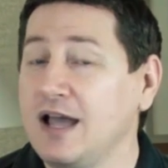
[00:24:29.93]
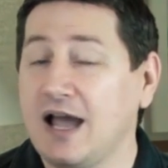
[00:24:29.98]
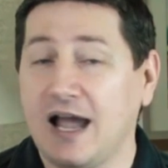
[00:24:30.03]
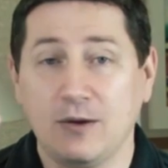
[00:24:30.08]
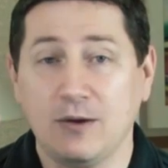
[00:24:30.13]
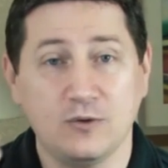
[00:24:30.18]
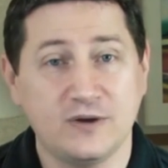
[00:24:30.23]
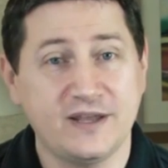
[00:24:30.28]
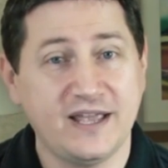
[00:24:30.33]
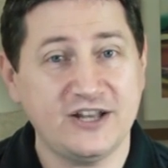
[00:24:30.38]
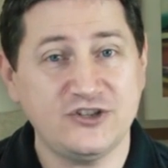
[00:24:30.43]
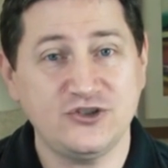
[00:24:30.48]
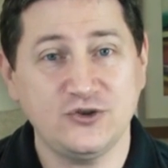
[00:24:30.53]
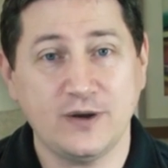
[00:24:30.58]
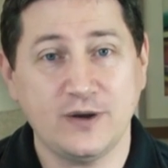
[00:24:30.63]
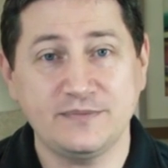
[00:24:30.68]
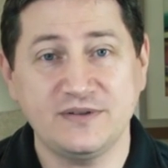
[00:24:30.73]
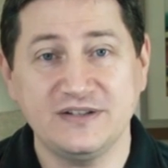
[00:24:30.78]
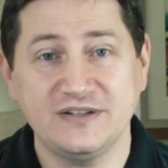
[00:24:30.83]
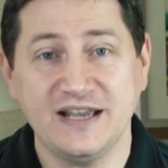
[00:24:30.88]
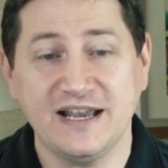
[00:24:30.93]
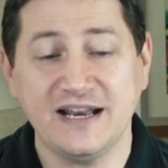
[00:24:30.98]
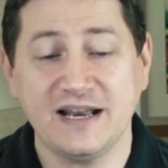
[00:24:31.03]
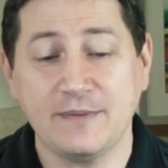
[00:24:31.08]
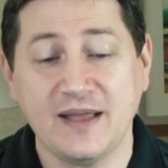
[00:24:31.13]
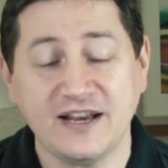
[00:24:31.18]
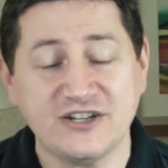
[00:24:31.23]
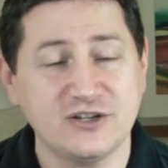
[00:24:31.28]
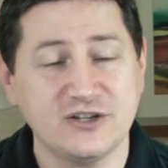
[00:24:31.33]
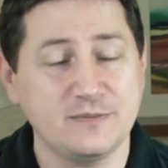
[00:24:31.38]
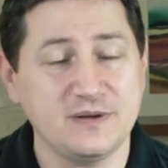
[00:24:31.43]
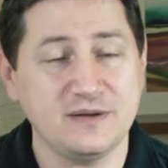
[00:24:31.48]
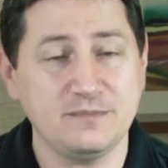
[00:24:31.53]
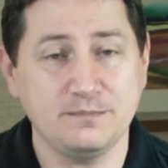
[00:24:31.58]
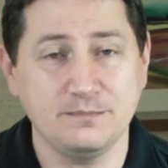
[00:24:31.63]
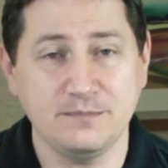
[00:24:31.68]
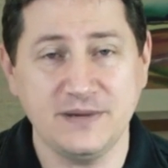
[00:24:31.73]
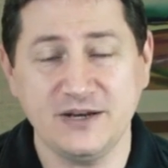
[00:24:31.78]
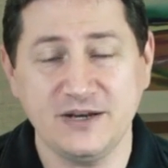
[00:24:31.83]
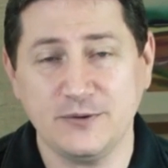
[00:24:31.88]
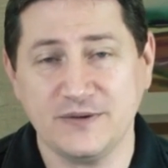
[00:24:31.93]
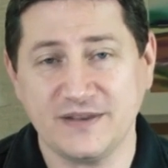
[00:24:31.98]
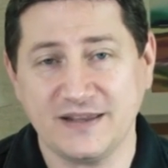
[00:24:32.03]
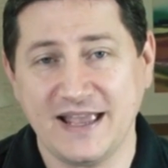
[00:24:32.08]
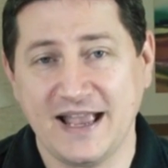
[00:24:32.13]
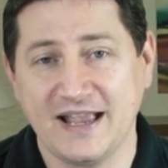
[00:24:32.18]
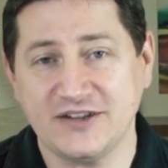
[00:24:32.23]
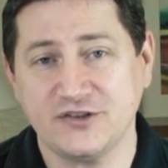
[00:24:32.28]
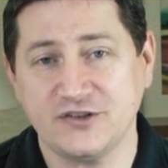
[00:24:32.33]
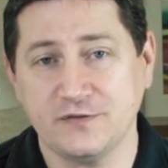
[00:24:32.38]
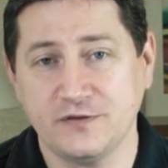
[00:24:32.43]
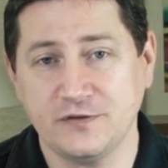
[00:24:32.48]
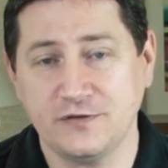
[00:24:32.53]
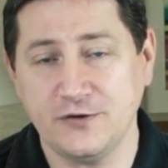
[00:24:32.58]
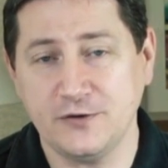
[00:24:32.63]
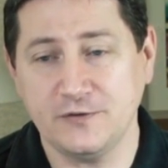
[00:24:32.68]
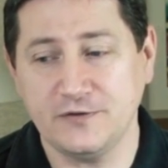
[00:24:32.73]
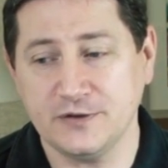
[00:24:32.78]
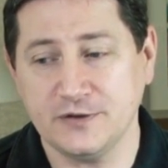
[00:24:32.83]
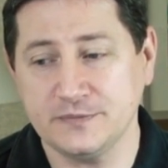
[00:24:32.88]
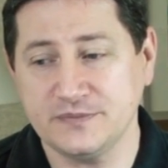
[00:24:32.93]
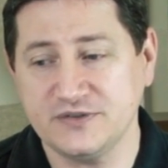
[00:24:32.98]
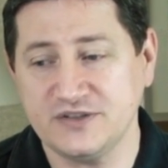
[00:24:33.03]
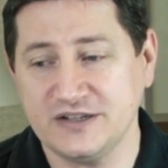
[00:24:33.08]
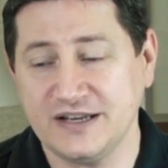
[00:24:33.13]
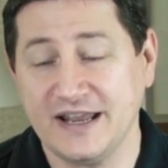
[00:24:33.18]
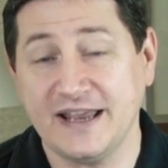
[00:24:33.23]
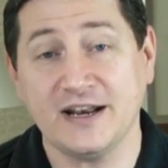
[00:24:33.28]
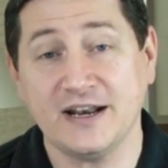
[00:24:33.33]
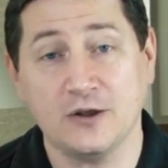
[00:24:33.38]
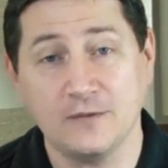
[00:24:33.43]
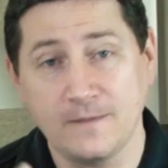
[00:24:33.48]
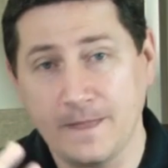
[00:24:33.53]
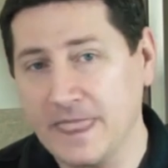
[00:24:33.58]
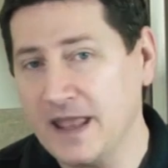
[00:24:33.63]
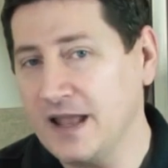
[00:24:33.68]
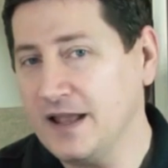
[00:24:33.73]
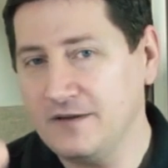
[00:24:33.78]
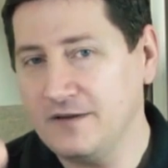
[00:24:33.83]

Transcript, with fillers: I will catch you up to date. I'm actually going to be meeting with a cast of a few films today, and I'll